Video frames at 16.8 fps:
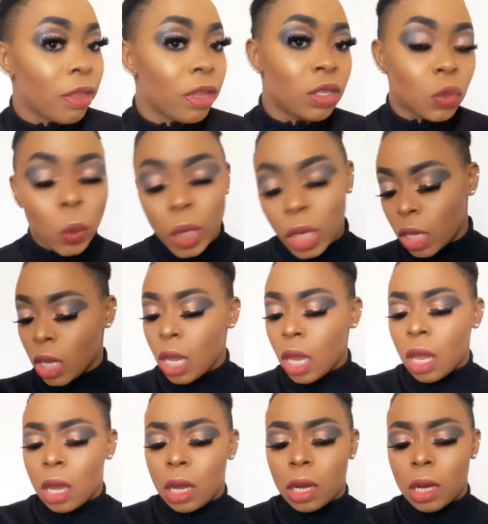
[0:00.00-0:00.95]
this wig
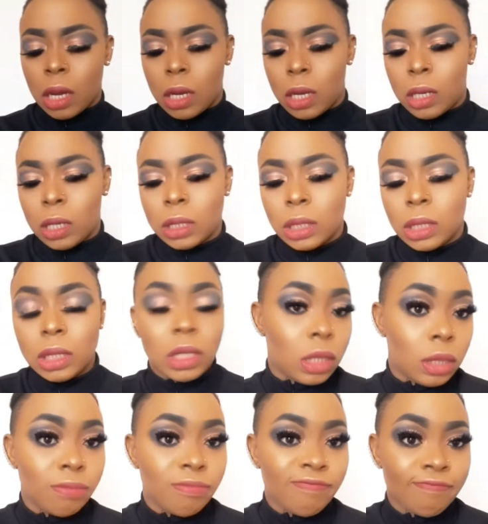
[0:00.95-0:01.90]

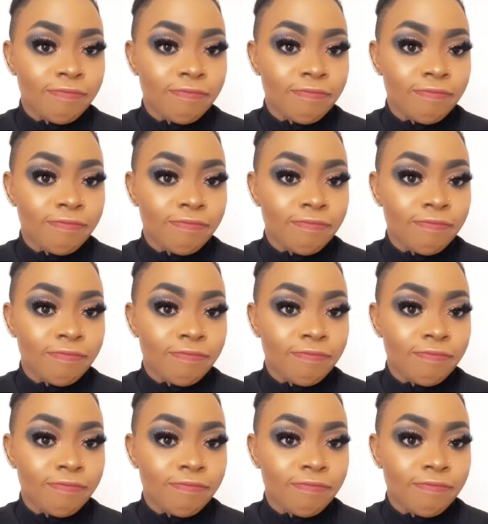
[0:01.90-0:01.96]
and